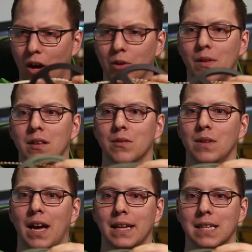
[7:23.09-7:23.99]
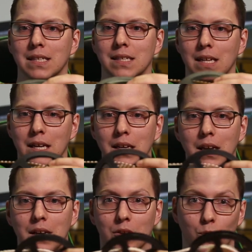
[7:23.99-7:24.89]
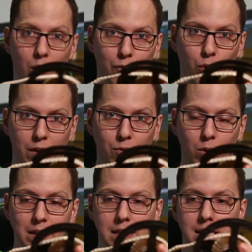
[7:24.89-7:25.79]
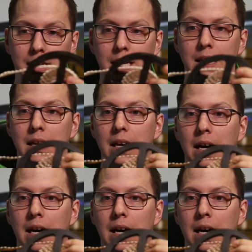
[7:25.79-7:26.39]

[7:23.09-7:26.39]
Not only are they really high density, they're 144 density.